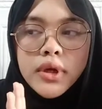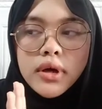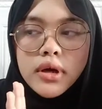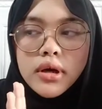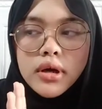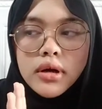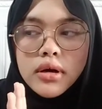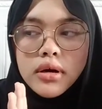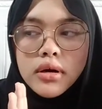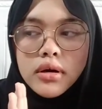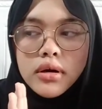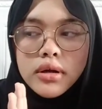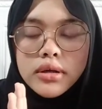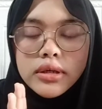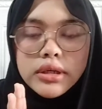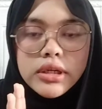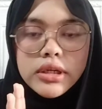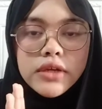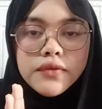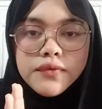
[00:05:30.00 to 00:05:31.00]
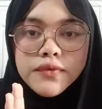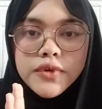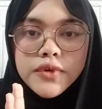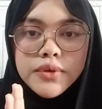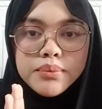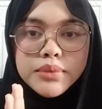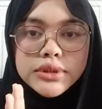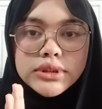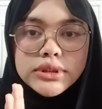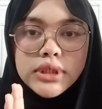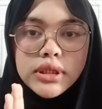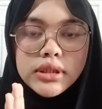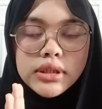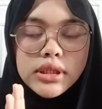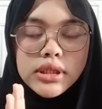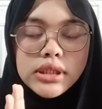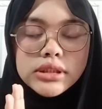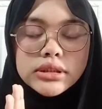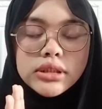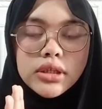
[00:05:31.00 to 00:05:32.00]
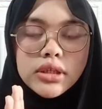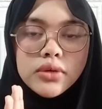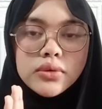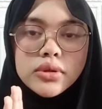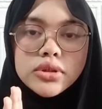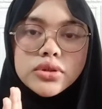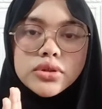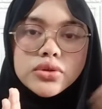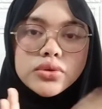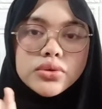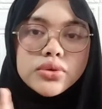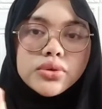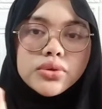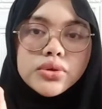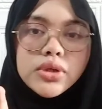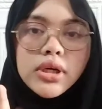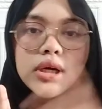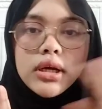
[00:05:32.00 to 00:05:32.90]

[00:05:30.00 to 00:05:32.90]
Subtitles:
the different percentage equal to